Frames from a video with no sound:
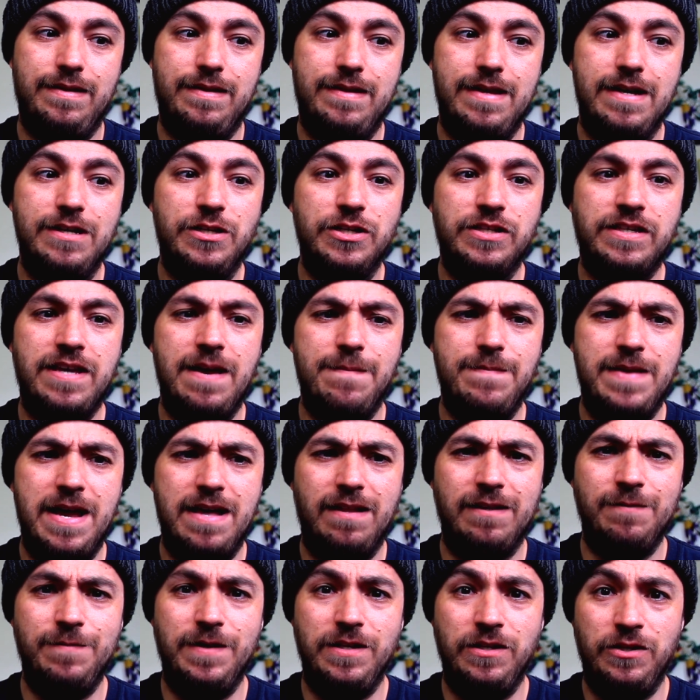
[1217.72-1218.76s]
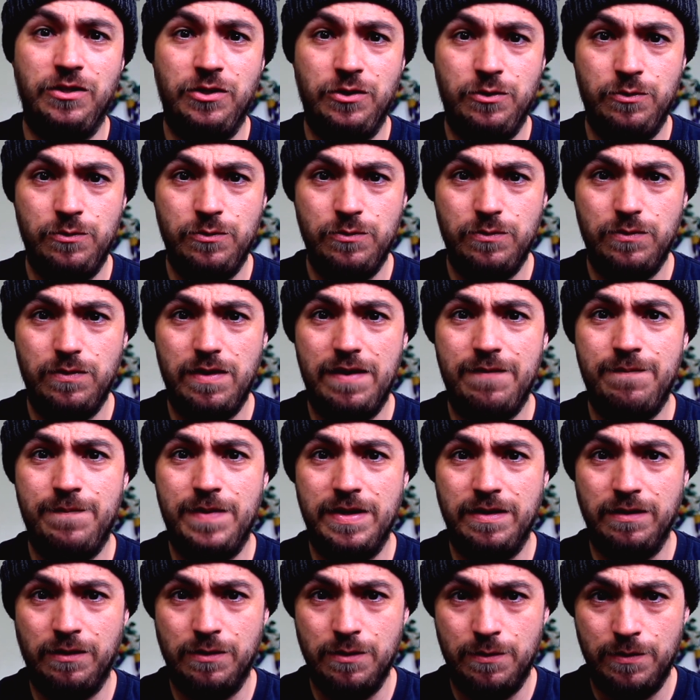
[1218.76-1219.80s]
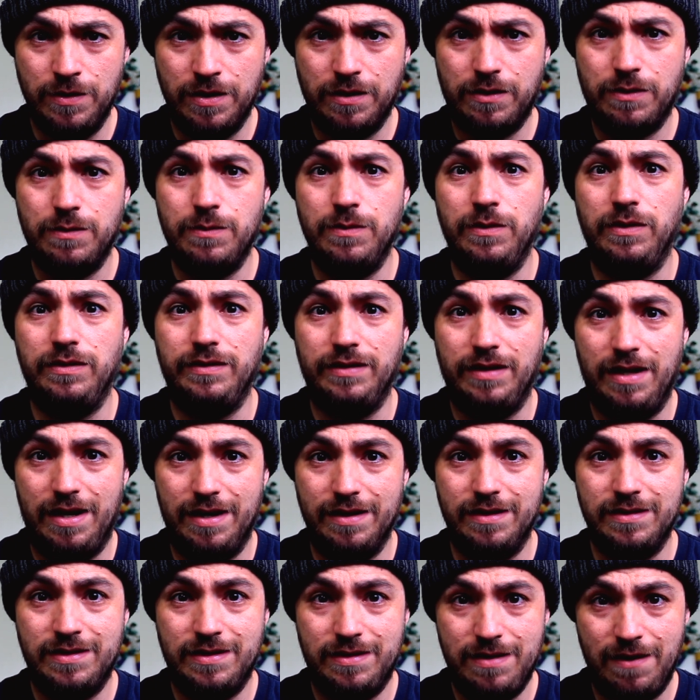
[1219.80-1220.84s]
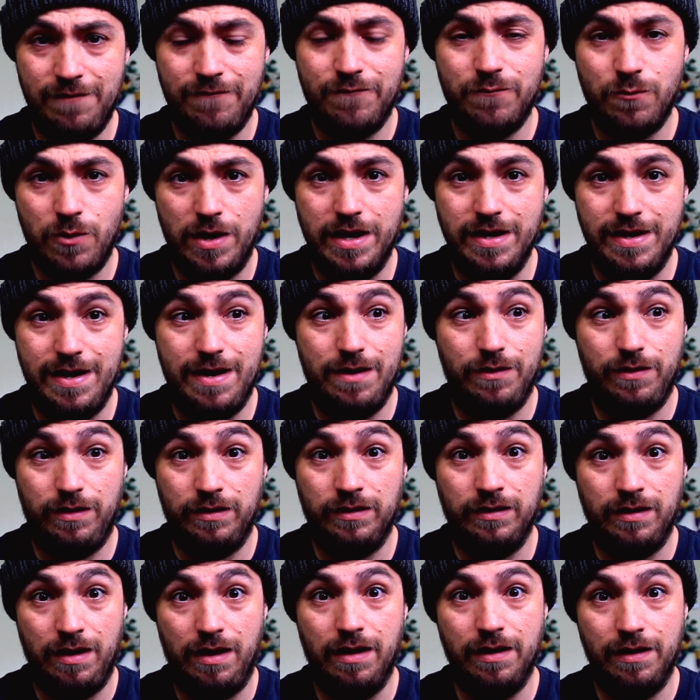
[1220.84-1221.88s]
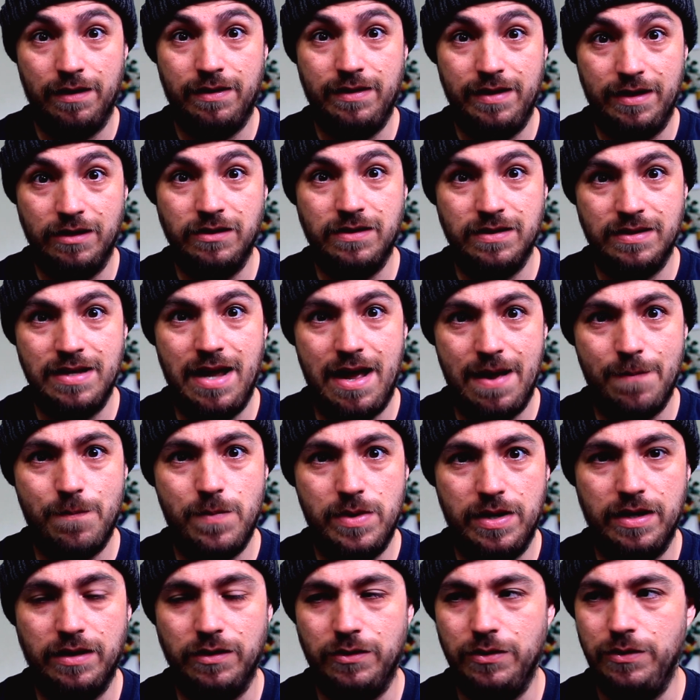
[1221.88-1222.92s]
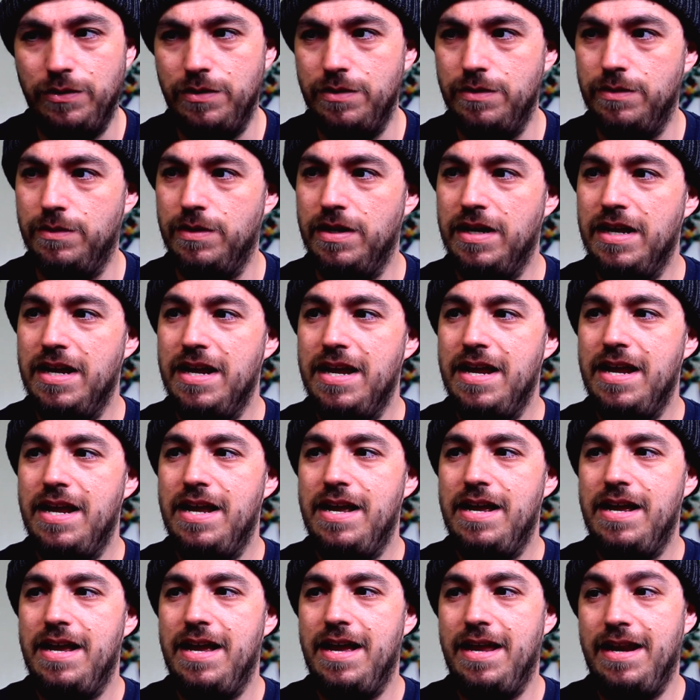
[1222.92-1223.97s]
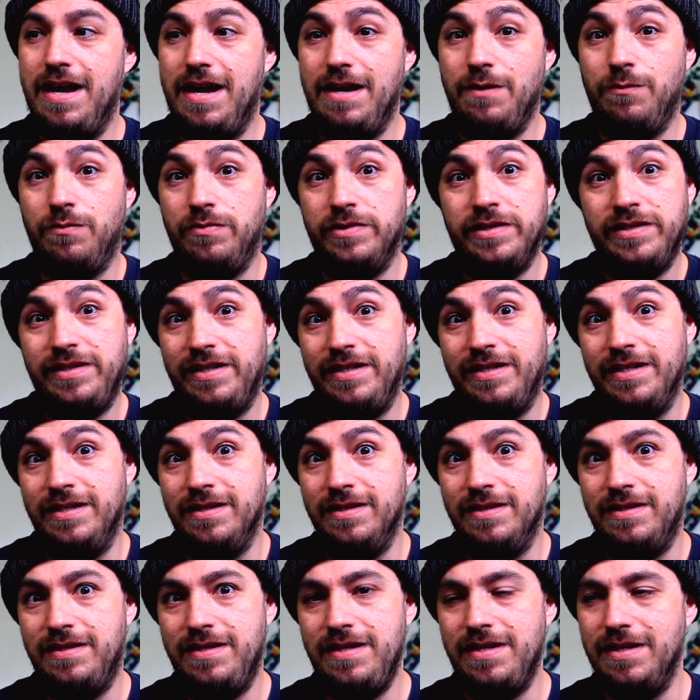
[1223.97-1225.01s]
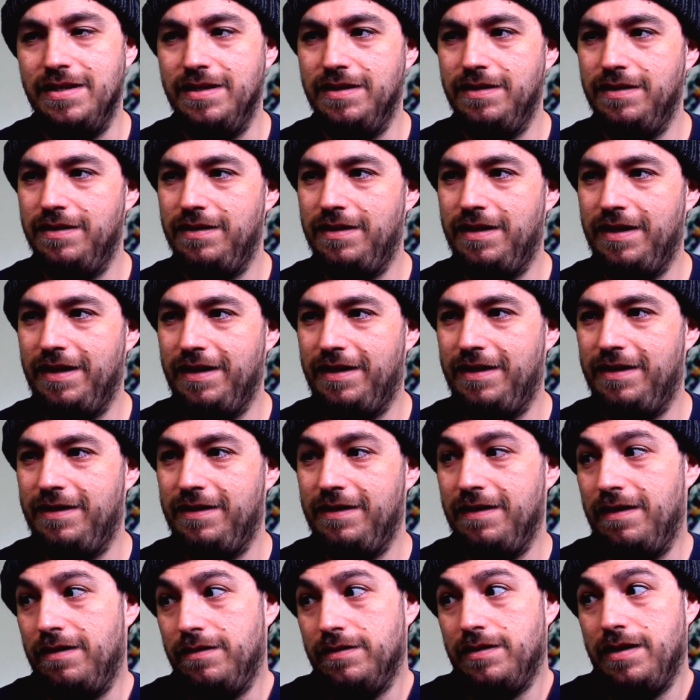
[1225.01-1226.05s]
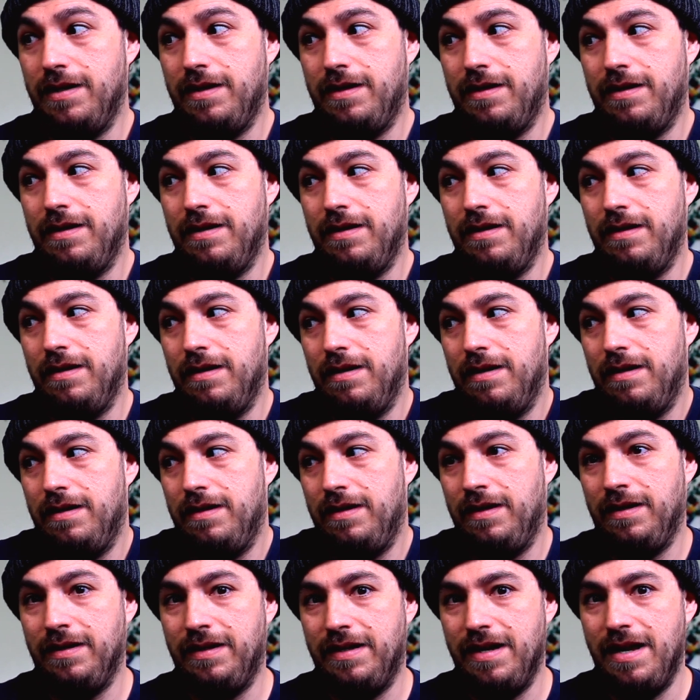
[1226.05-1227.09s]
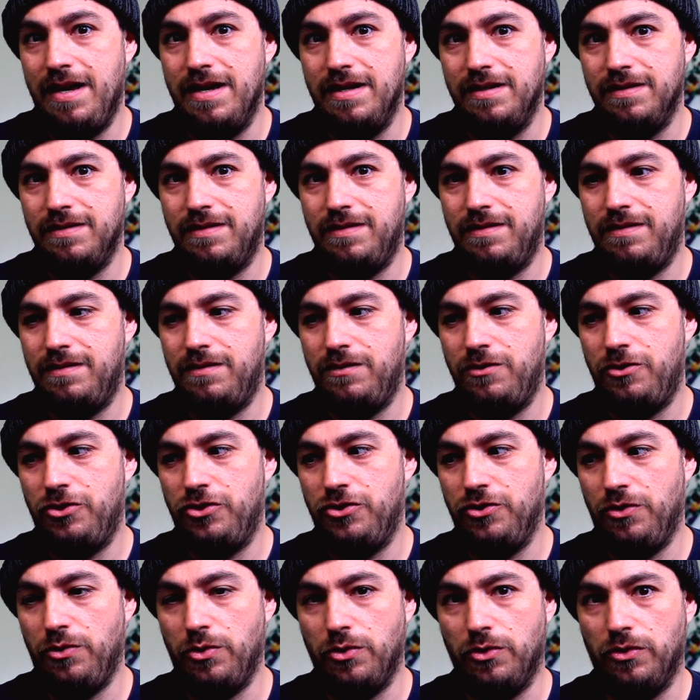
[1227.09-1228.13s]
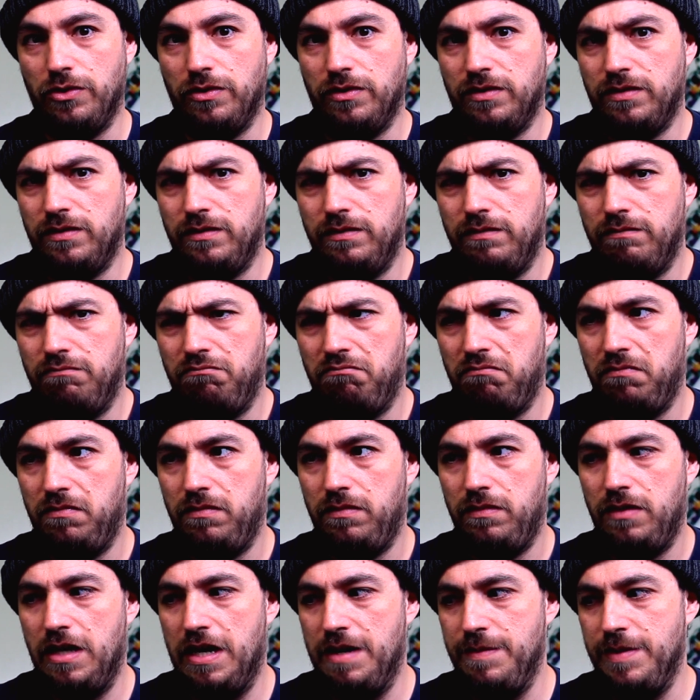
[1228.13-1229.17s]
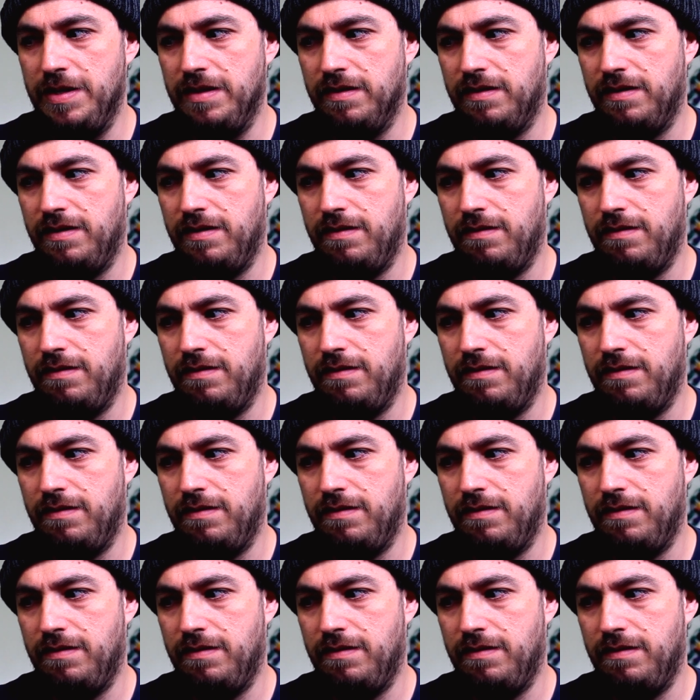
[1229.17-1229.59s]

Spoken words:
they just kept telling me, you have been going through a lot of stuff right now. A lot of things is happening to you. And I really didn't see it. Like, I was like, I guess, sure. I mean,